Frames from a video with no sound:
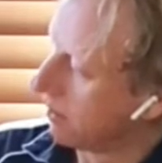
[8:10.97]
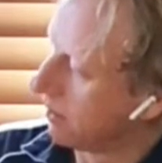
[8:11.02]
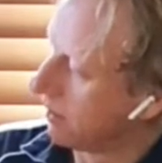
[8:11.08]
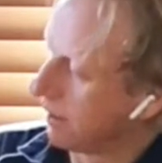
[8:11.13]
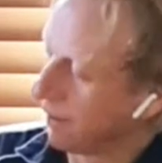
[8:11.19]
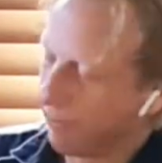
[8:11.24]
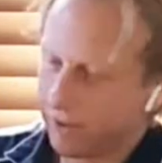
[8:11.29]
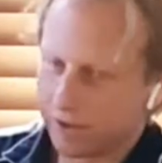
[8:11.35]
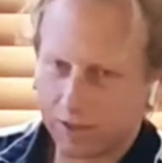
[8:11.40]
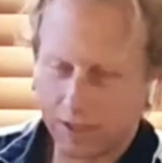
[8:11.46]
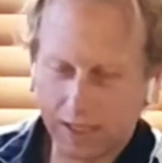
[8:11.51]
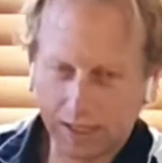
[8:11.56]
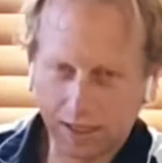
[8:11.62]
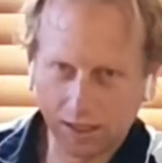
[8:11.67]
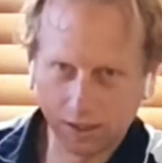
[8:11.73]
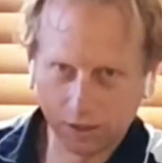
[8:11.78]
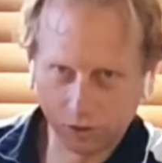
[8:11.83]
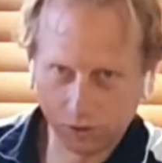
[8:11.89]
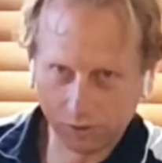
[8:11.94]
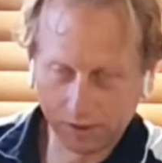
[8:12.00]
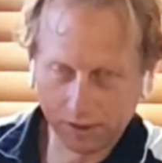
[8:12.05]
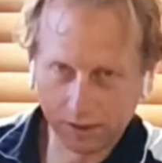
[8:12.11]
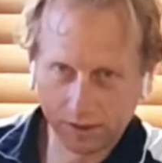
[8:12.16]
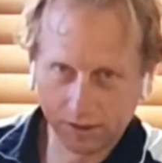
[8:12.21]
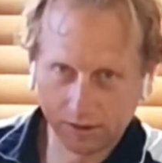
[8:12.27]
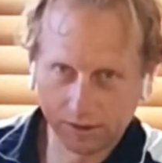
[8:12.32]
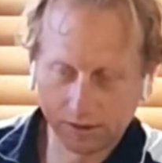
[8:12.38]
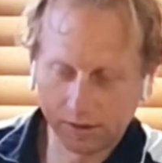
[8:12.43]
Now if it's out a little
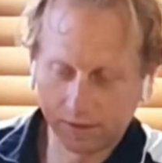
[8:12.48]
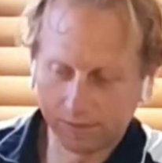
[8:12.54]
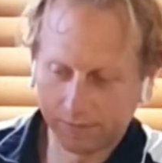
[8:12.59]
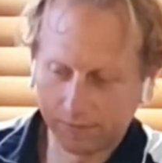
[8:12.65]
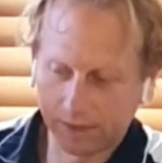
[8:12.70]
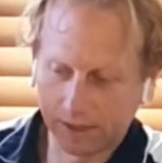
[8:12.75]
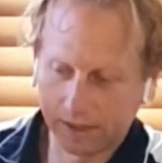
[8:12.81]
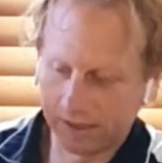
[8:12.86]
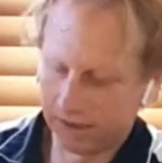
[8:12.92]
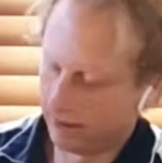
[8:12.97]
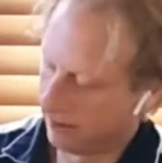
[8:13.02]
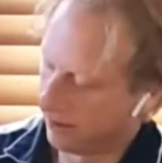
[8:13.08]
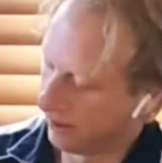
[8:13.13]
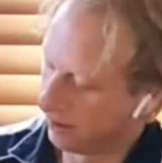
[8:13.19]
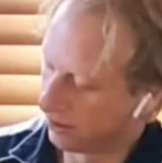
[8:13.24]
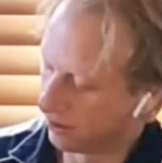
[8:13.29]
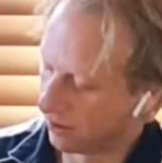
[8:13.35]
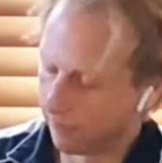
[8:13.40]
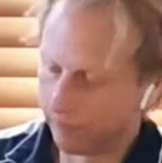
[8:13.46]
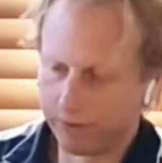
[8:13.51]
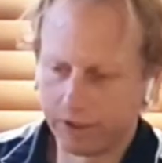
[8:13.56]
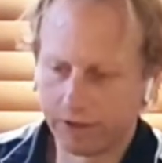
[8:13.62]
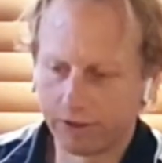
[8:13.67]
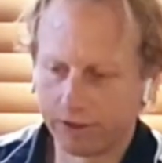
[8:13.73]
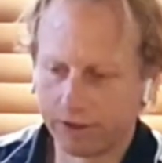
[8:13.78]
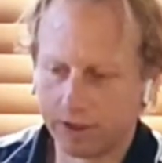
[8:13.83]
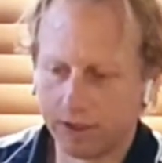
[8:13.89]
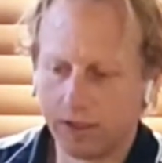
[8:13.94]
bit, and things can
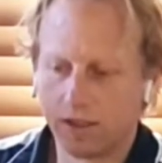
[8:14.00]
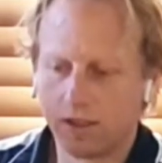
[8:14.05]
vary,